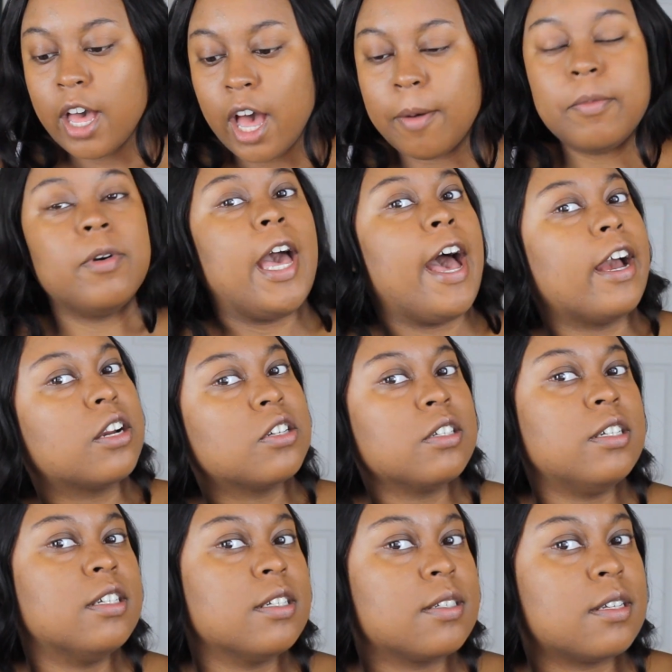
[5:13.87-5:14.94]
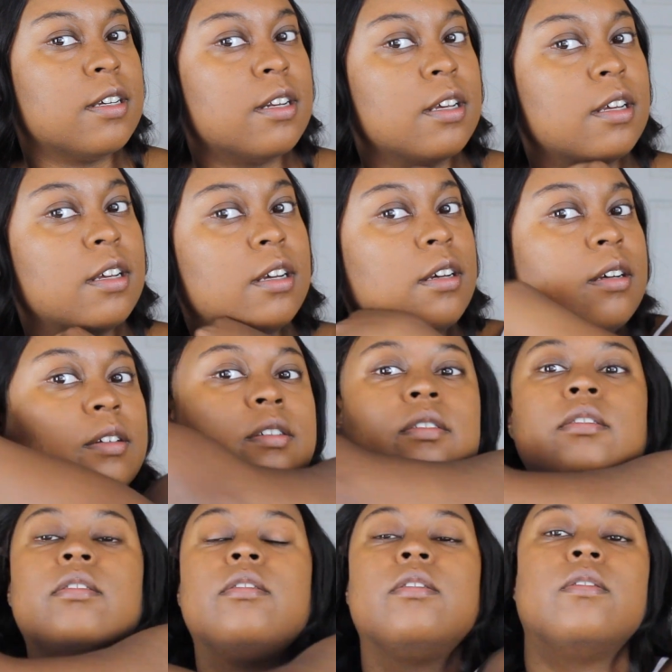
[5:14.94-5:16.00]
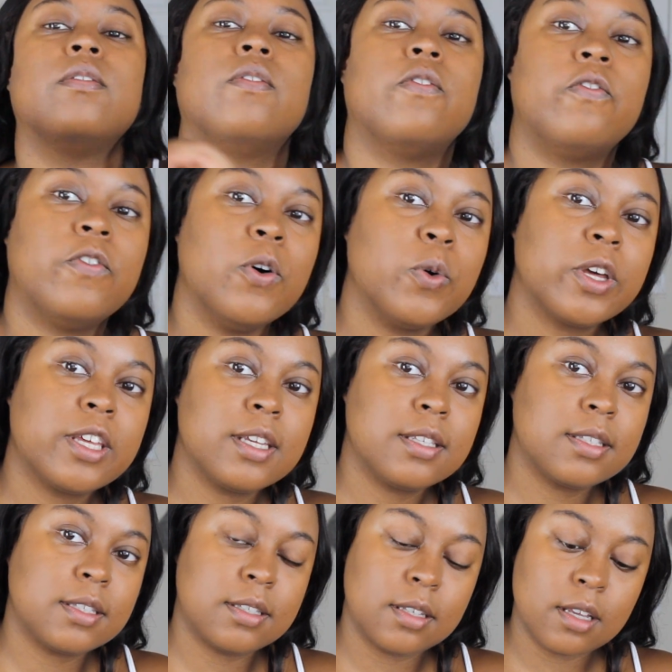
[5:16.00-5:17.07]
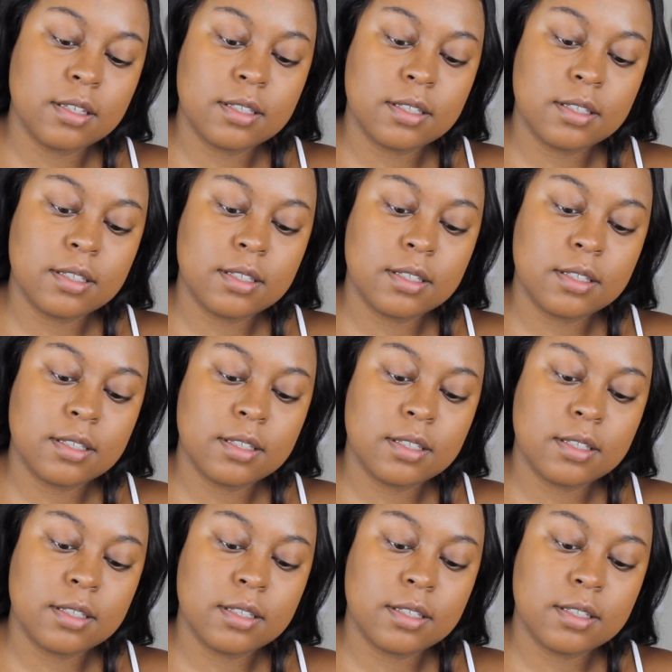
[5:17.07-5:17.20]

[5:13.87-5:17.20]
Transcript: I'm actually just going to focus